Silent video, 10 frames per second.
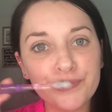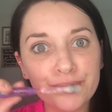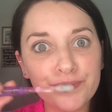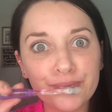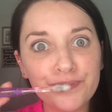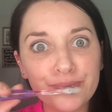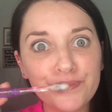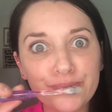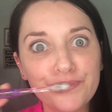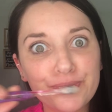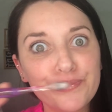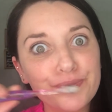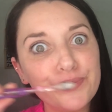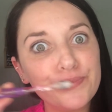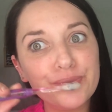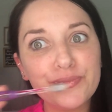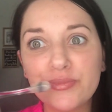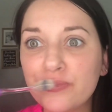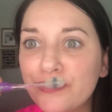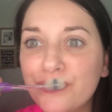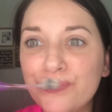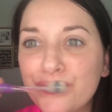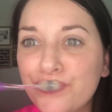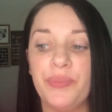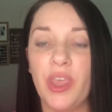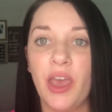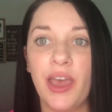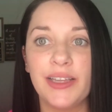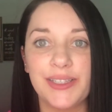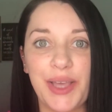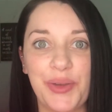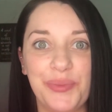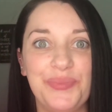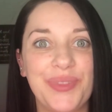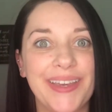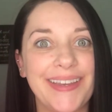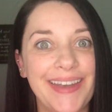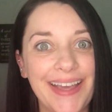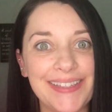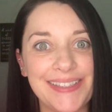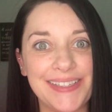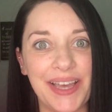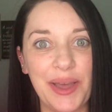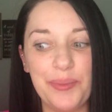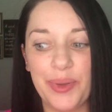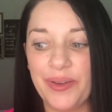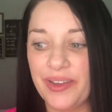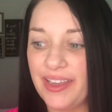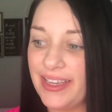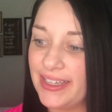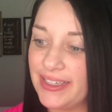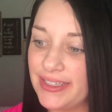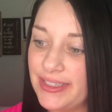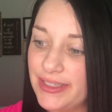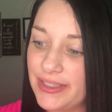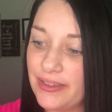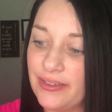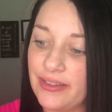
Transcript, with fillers: my lips to go ahead and get the lips prepped. So next step is